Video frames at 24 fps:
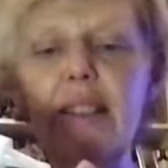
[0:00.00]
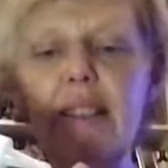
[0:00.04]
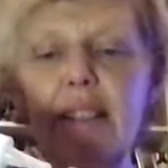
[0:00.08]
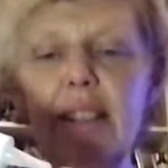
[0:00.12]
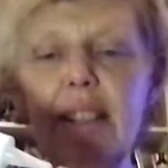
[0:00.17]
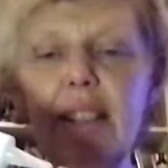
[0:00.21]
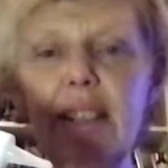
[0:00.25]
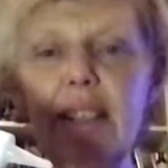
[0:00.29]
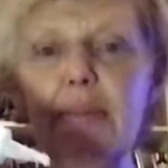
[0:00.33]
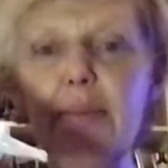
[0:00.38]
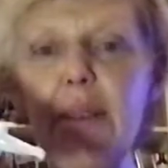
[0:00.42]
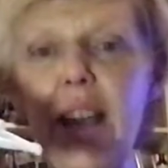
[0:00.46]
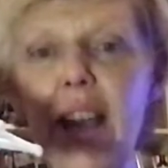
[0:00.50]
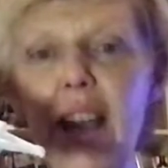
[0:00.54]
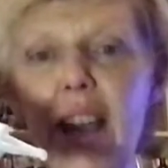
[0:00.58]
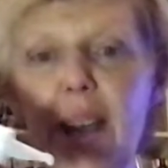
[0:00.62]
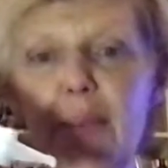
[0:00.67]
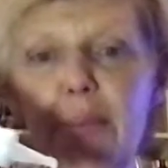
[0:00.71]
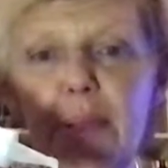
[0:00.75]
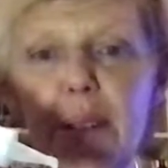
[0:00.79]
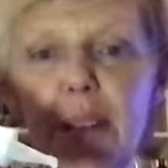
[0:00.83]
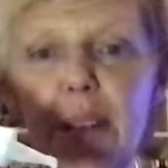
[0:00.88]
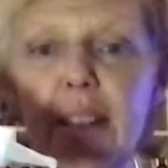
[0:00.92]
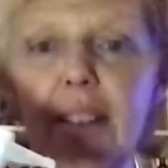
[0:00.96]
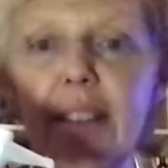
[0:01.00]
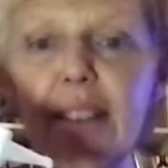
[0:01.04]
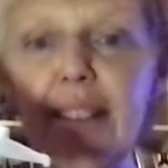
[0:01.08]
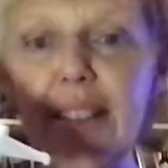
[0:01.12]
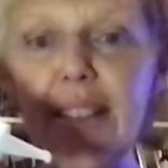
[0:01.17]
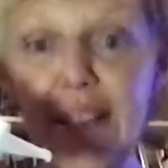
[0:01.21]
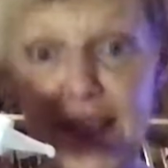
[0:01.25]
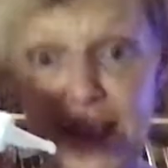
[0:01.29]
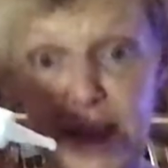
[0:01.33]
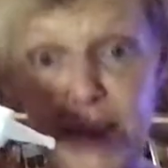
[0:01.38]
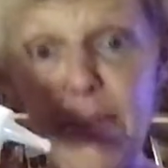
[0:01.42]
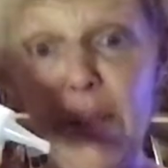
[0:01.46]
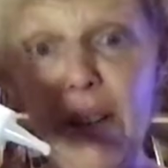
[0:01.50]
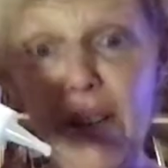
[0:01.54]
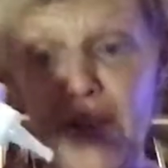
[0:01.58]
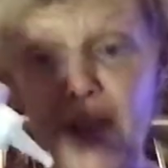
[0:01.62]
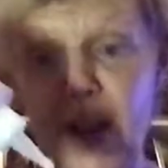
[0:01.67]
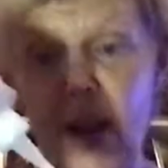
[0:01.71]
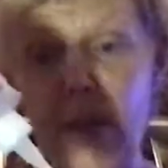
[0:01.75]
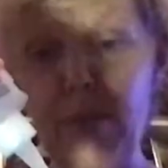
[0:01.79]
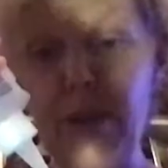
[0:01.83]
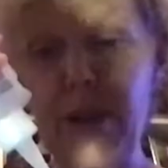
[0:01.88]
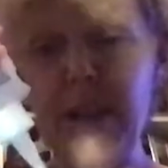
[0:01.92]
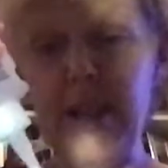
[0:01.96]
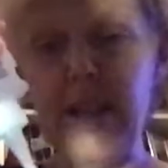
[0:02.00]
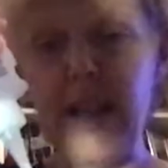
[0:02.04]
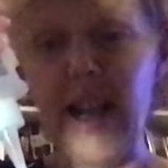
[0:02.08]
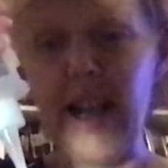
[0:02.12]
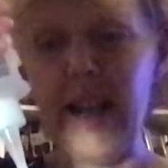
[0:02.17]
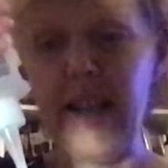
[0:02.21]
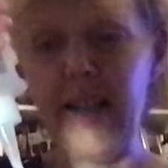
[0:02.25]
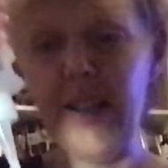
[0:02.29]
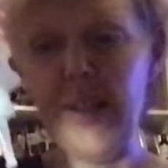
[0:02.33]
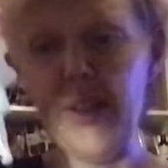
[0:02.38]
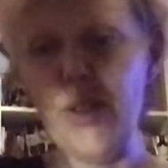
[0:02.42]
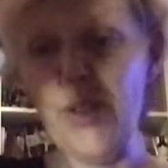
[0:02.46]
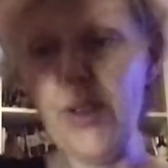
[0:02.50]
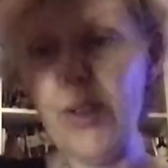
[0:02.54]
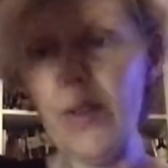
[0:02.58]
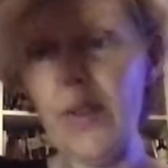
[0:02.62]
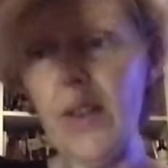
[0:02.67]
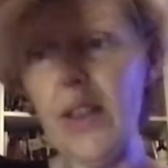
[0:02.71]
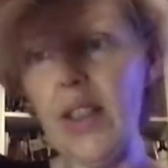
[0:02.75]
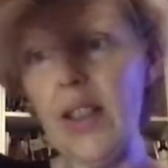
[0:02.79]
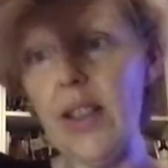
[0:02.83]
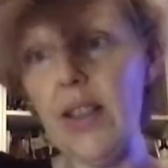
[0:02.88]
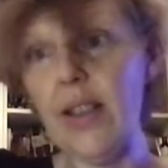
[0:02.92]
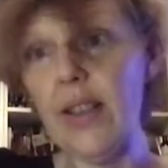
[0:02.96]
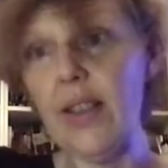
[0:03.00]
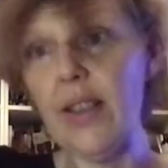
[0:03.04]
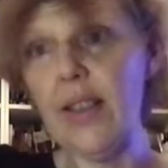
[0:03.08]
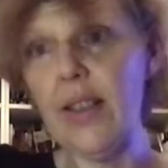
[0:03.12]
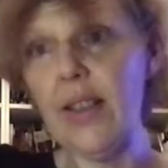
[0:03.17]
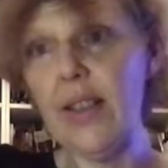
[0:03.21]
See my eye pin? It's in my fabric tack, and there's a reason.